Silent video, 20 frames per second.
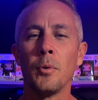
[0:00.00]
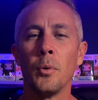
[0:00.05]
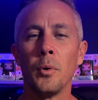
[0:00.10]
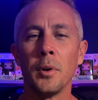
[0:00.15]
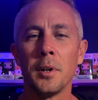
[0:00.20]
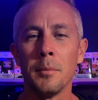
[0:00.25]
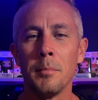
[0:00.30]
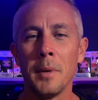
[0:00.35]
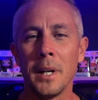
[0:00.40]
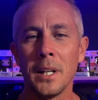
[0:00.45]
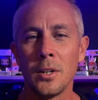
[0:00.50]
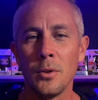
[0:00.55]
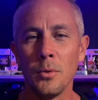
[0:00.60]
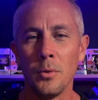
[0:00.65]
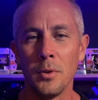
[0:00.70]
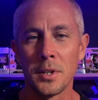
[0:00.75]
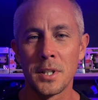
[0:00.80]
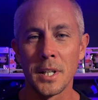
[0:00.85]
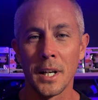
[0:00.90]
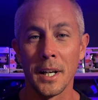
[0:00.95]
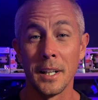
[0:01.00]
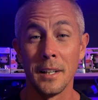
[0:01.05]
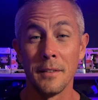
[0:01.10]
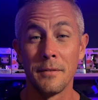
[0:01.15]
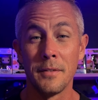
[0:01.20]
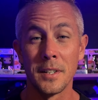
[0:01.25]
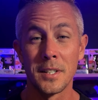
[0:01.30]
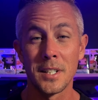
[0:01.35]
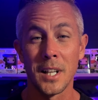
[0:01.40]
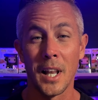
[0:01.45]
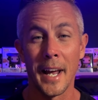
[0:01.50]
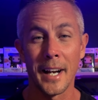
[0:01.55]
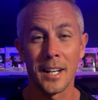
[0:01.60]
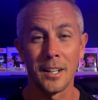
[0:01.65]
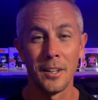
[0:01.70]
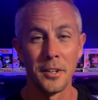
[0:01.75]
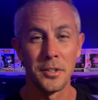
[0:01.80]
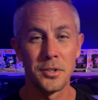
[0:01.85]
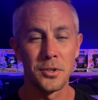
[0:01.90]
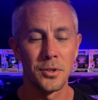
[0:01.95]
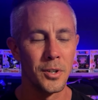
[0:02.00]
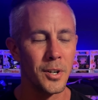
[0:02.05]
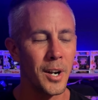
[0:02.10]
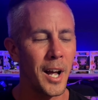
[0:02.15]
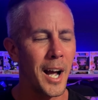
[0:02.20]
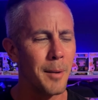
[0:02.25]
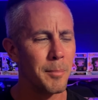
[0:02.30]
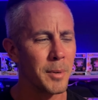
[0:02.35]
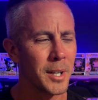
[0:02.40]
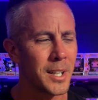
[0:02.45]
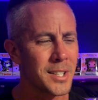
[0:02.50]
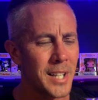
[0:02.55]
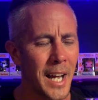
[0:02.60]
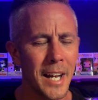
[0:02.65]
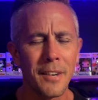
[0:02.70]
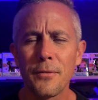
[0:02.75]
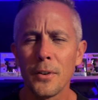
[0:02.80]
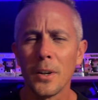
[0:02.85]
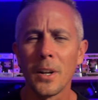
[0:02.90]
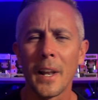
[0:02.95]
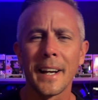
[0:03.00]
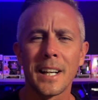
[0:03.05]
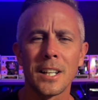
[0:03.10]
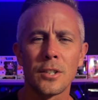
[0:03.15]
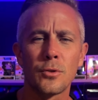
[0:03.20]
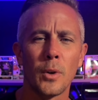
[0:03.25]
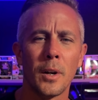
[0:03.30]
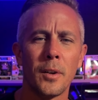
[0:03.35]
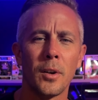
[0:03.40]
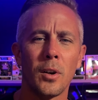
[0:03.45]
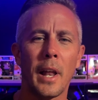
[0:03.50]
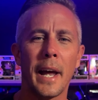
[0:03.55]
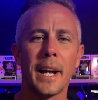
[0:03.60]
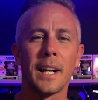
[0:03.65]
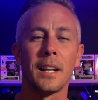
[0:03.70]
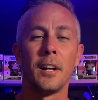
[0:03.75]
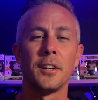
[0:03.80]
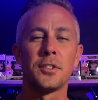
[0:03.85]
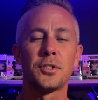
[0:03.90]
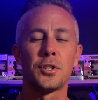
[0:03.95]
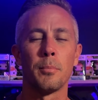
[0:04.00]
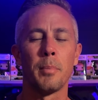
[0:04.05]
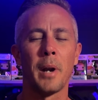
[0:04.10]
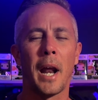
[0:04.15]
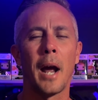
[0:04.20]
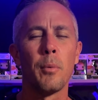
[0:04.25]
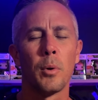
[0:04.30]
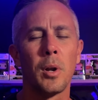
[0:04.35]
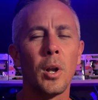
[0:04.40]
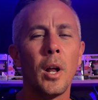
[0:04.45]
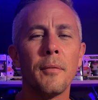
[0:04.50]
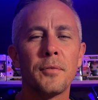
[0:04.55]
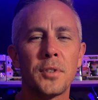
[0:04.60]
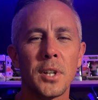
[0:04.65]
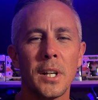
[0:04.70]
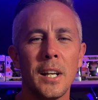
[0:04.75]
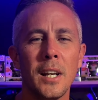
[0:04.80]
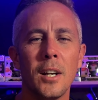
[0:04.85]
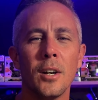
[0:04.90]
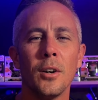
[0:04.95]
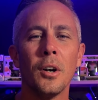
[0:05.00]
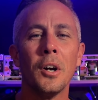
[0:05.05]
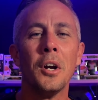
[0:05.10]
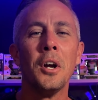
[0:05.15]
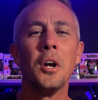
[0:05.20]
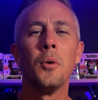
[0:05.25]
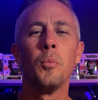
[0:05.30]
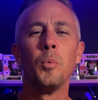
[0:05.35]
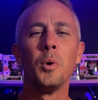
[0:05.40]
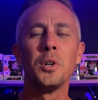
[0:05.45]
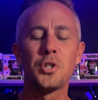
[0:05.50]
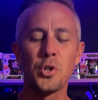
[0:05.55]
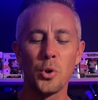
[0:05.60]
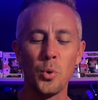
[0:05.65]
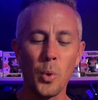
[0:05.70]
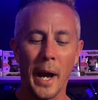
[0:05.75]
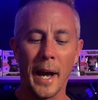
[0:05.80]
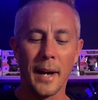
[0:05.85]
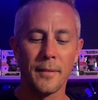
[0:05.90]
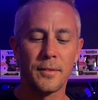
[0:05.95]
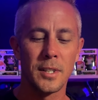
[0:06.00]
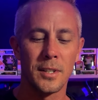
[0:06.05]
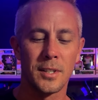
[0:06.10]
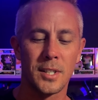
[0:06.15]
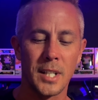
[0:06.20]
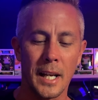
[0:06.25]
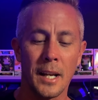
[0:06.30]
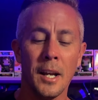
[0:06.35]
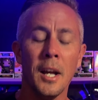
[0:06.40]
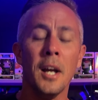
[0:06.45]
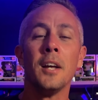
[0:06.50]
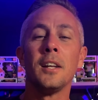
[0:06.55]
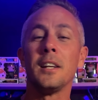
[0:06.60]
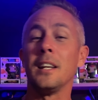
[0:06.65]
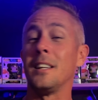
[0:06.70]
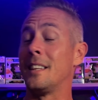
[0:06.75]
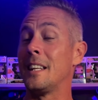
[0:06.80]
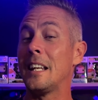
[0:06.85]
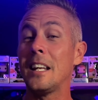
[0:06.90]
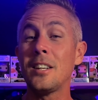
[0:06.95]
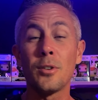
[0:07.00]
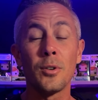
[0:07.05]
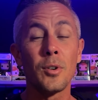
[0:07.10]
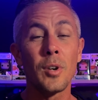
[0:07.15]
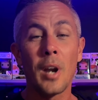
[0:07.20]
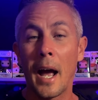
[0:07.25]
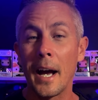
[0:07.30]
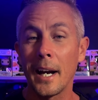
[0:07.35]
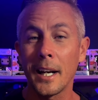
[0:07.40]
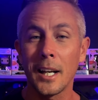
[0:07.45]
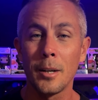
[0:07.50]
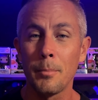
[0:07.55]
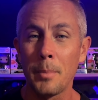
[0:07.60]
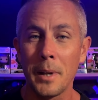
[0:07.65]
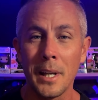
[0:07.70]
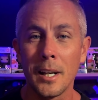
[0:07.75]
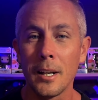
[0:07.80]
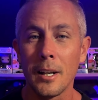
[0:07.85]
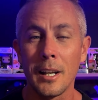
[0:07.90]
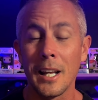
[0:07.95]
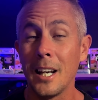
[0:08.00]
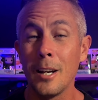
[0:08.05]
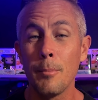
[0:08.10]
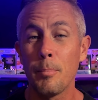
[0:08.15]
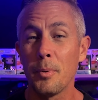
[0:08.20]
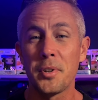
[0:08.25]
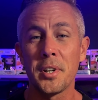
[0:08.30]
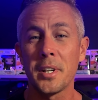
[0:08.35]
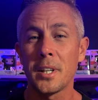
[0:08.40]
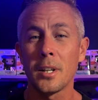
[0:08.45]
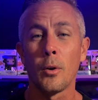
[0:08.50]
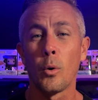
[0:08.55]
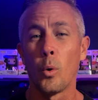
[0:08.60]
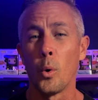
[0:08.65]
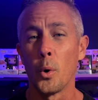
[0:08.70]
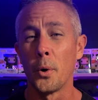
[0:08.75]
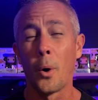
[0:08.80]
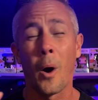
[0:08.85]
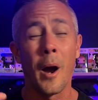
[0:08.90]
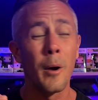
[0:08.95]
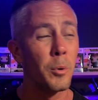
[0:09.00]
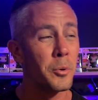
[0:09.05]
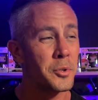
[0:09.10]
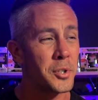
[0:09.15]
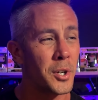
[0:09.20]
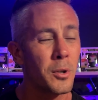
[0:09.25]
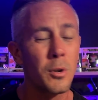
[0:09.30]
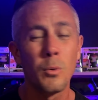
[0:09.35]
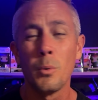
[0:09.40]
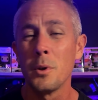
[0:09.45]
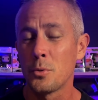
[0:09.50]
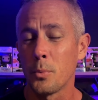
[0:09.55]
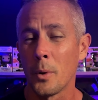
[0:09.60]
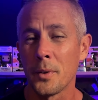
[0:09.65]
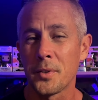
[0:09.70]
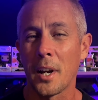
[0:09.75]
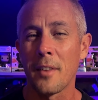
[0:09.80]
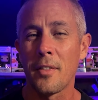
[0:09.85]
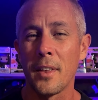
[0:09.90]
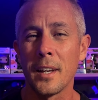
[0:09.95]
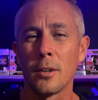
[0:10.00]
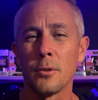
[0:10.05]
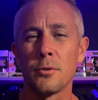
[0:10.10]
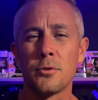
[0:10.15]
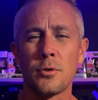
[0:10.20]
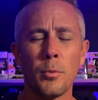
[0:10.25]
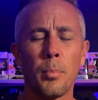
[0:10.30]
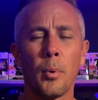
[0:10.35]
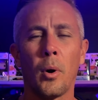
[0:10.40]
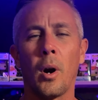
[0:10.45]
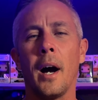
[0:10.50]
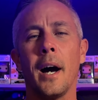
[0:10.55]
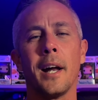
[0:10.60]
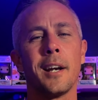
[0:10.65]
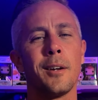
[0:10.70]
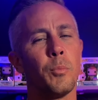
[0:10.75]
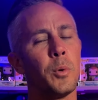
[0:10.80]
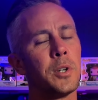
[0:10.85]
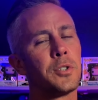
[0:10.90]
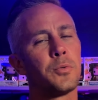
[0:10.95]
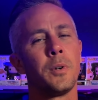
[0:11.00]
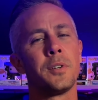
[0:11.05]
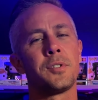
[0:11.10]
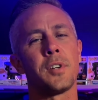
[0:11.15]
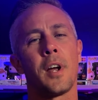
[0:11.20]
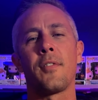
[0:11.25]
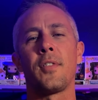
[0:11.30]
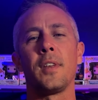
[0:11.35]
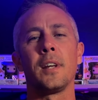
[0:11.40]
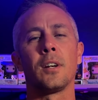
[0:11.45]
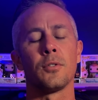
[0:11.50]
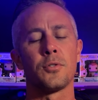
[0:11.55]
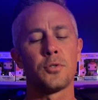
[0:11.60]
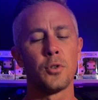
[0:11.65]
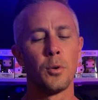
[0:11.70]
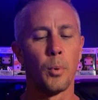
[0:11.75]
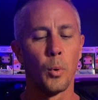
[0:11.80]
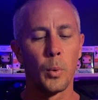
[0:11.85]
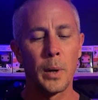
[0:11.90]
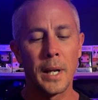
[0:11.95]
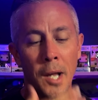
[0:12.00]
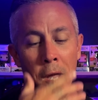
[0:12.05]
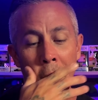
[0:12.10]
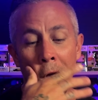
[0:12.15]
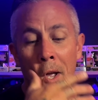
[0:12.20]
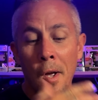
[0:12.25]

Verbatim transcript: going to make you decide if it's lackluster or not, because I feel like it's rather lackluster, but I would love to hear what you have to say. And these are not going to be in any particular order. I will tell you which ones I think are super hot and which ones I think are super weak.